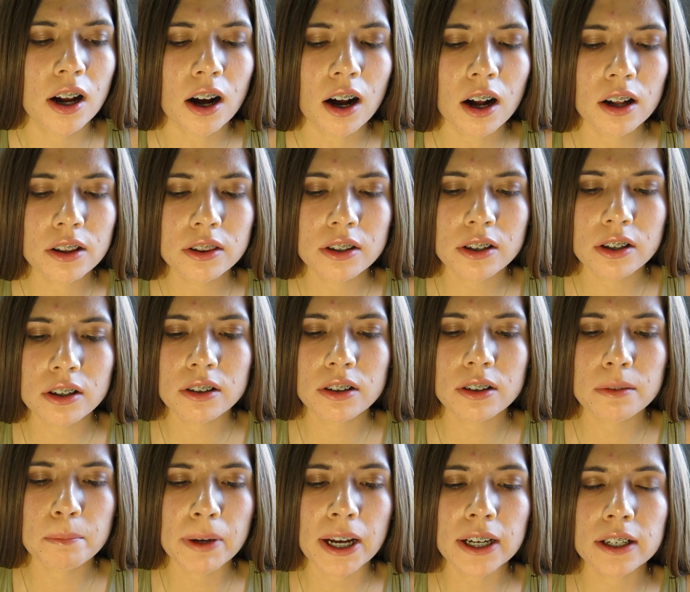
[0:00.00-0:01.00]
on
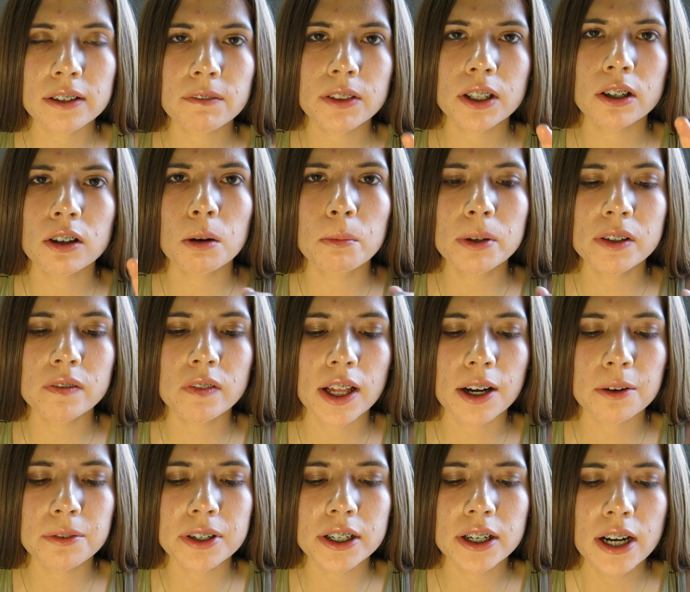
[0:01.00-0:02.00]
the back of the Jhoooppee
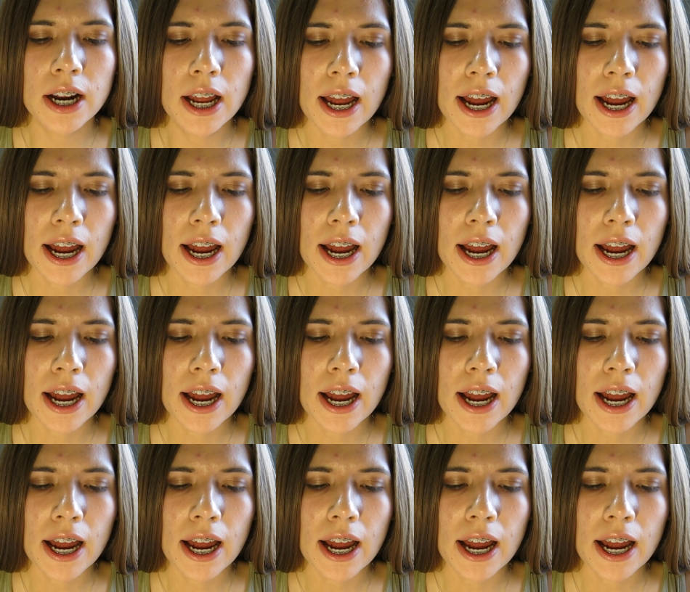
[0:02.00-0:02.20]
flower,